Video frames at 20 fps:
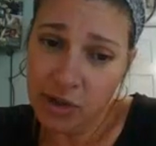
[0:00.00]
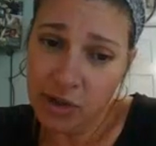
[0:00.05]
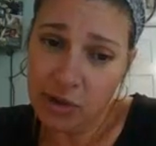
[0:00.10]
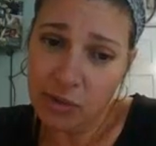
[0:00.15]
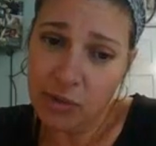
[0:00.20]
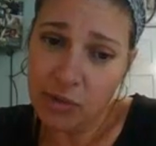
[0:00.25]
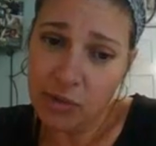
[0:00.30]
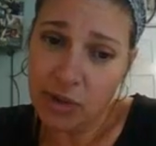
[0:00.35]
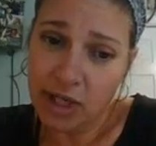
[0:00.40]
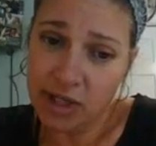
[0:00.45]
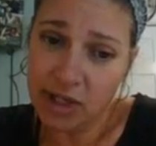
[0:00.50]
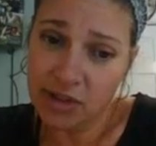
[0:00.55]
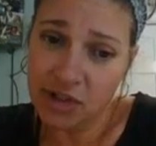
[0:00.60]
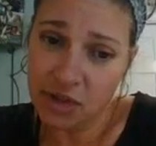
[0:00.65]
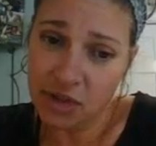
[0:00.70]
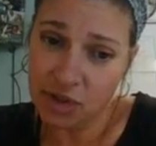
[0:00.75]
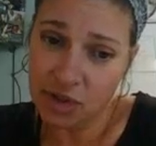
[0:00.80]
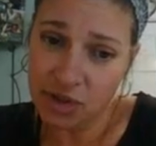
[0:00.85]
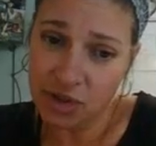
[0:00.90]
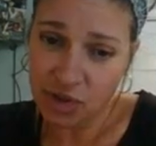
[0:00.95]
you
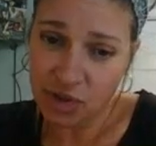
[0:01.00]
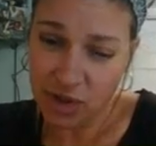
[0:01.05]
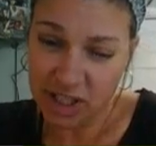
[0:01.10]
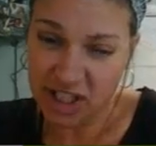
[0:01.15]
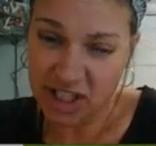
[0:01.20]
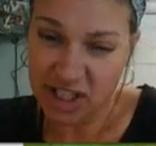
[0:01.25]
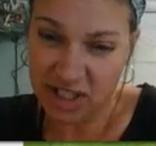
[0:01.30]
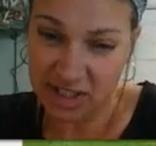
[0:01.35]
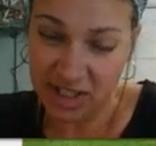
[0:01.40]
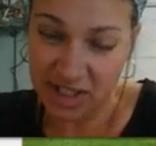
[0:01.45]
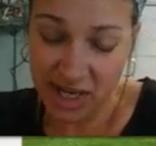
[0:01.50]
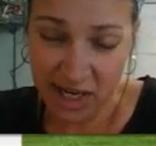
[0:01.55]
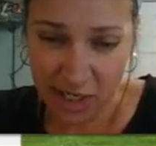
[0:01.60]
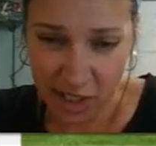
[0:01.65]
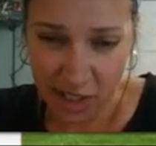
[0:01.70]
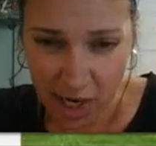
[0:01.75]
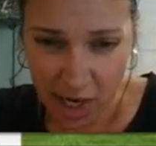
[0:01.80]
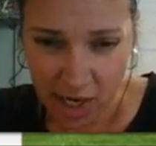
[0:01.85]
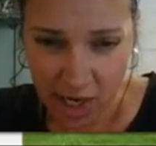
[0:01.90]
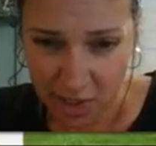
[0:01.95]
answer those questions,
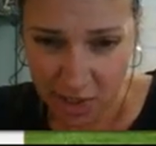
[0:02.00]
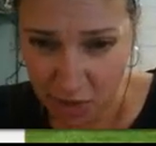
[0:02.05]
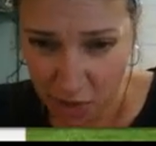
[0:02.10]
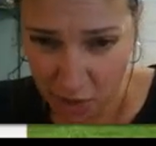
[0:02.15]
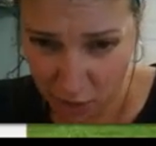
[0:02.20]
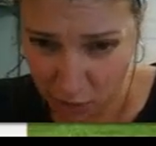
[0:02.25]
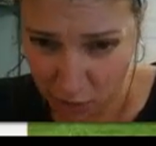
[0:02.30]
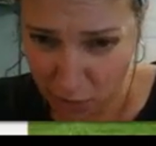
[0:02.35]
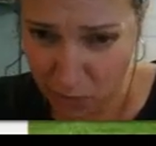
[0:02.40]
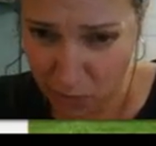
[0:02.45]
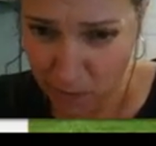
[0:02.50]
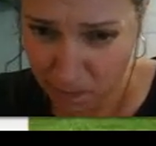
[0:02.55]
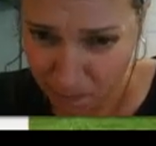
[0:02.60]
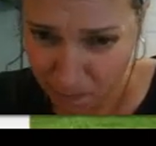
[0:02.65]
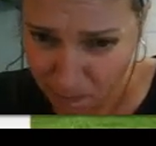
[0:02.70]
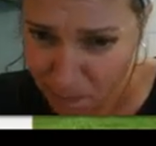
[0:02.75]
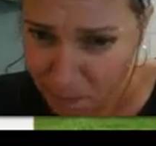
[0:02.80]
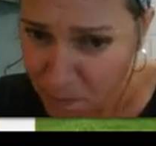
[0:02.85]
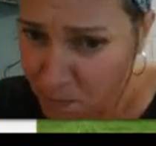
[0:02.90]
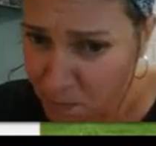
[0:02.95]
I know
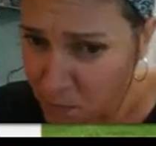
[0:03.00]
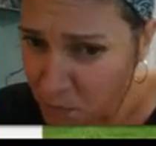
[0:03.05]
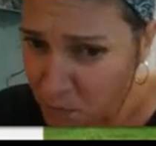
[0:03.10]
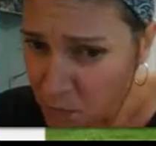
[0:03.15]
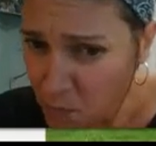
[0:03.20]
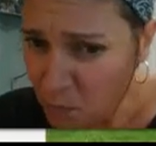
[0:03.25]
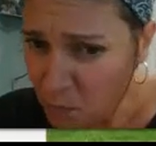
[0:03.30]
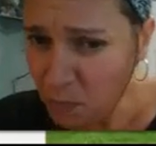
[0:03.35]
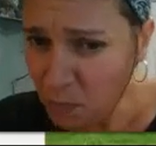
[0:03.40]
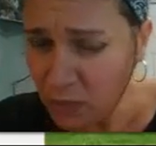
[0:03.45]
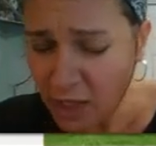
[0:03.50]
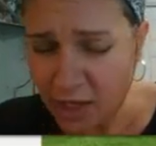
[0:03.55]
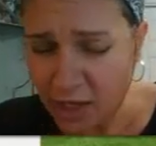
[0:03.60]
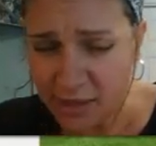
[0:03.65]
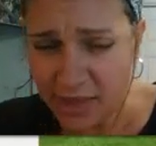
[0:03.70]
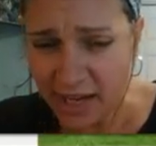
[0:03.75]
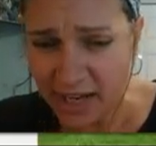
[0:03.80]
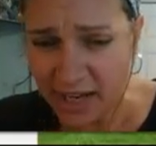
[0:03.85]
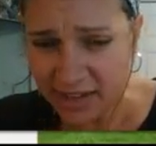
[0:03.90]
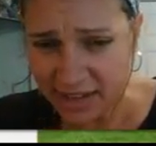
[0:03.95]

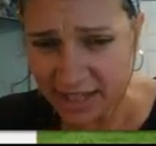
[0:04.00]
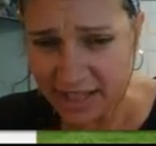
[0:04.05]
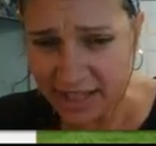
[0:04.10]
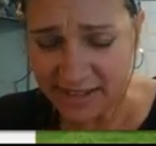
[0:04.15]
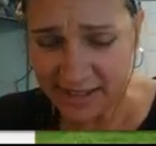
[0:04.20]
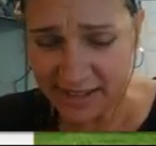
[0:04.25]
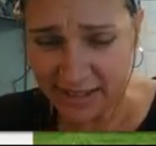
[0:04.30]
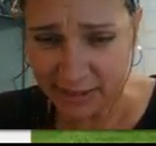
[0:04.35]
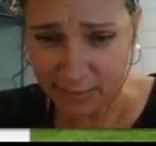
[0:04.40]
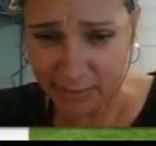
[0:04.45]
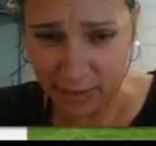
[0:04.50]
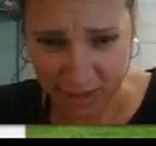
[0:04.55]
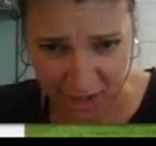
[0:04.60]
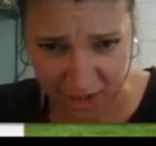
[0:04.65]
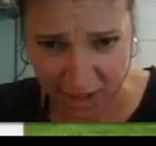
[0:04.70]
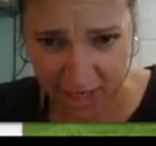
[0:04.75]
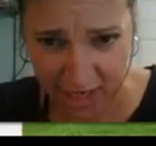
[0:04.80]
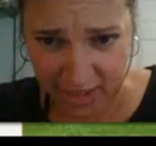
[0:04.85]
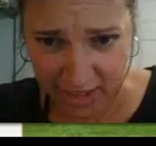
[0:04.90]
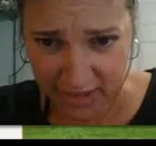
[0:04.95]
that they seem
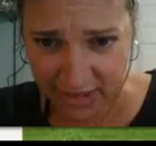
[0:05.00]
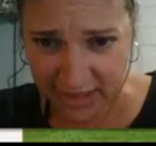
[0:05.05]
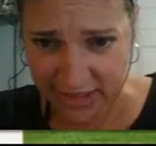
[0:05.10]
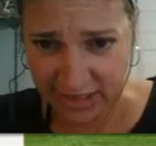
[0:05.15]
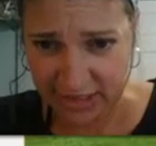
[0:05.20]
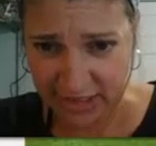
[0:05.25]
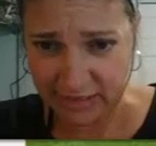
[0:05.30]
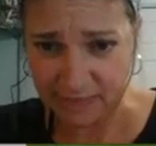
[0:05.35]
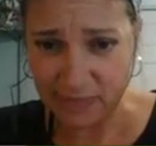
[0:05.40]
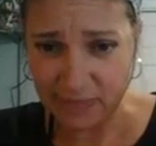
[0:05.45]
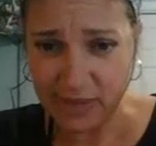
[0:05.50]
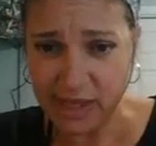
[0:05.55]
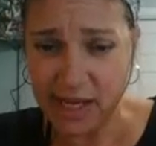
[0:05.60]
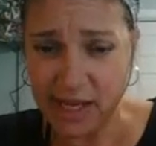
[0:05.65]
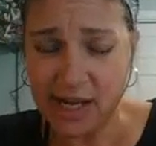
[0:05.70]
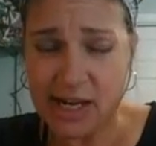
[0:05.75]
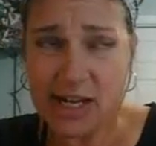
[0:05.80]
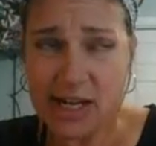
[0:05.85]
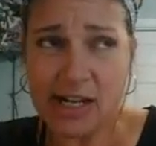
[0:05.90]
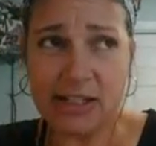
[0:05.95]
unending,
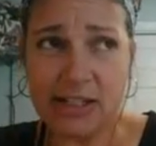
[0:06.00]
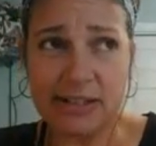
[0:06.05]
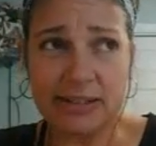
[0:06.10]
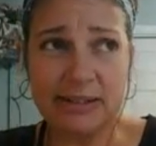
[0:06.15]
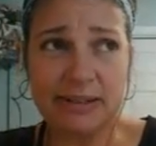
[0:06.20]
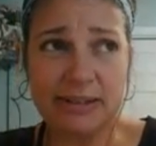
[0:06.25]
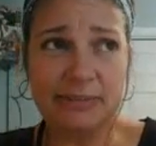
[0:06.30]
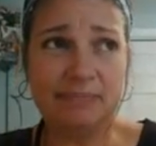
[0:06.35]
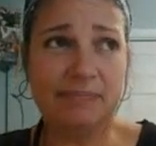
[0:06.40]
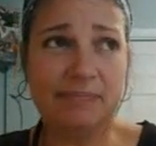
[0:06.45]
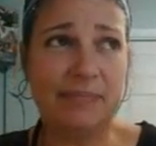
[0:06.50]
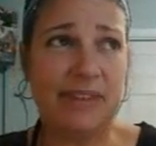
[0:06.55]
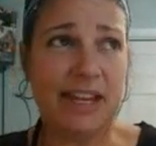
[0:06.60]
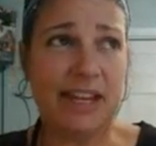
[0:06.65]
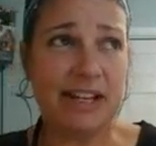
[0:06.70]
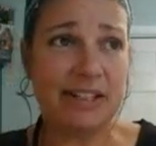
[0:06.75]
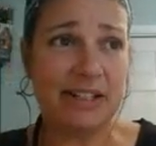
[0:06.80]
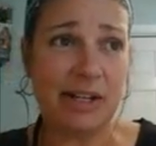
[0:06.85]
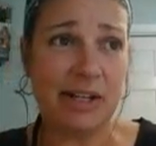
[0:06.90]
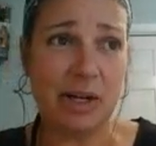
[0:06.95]

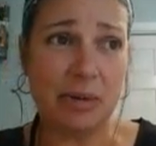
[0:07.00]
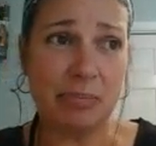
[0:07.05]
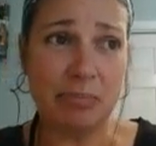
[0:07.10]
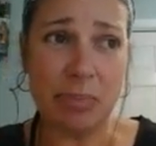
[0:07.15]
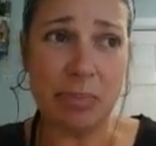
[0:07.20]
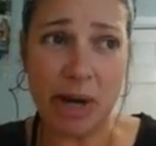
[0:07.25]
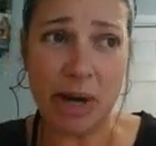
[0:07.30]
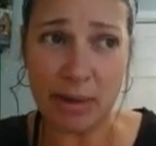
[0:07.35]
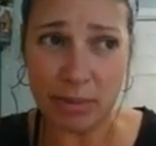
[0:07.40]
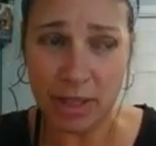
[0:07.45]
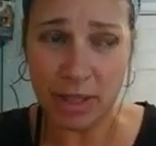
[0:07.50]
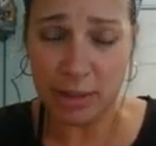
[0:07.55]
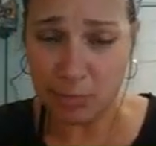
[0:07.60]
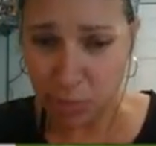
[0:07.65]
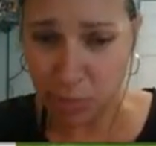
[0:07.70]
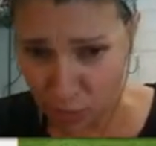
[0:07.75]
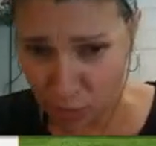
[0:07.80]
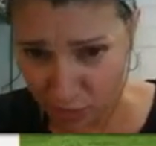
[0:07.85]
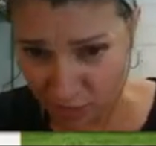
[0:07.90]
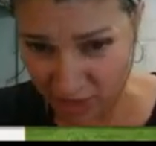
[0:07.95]
that they're probably
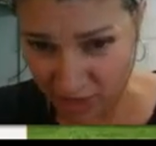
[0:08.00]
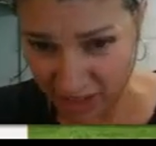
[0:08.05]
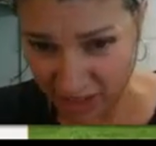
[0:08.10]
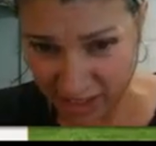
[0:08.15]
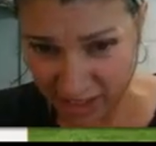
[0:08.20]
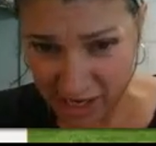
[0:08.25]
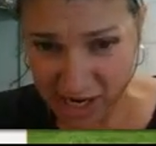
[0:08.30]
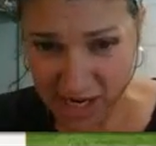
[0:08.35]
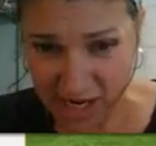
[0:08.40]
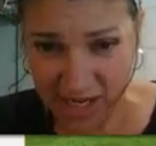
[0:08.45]
boring.